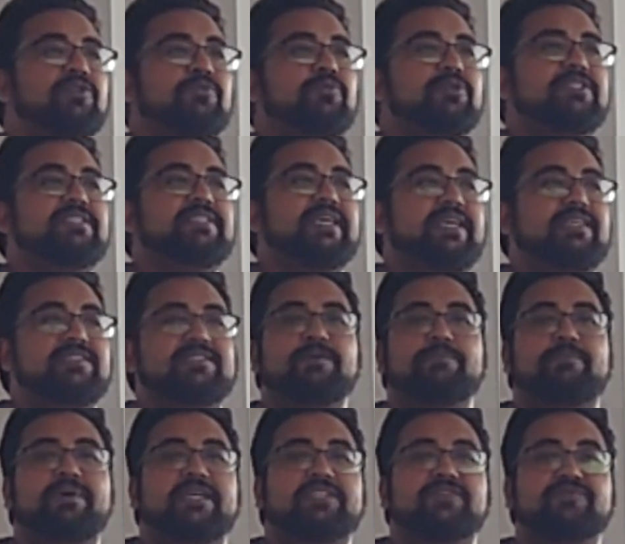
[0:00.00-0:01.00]
we would say, is the
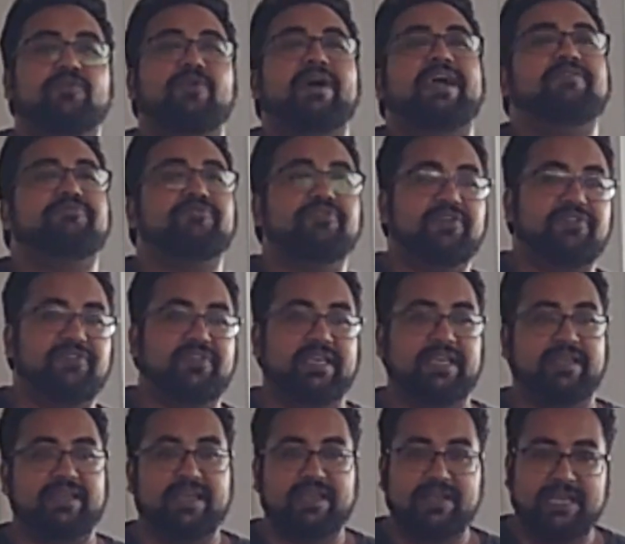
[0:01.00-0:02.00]
best for
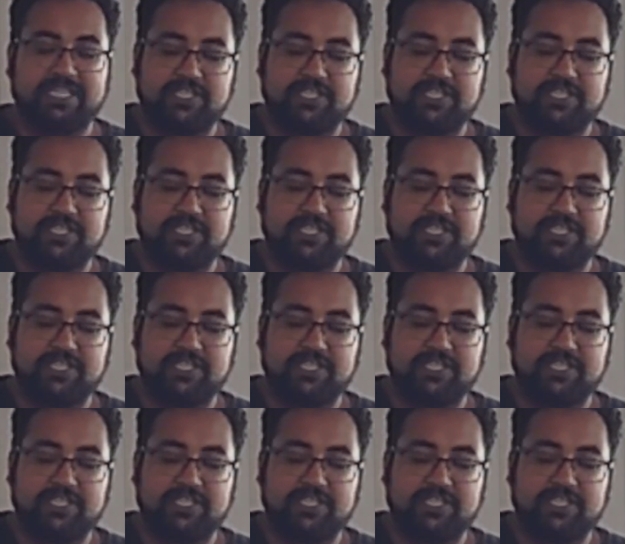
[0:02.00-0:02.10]
everything.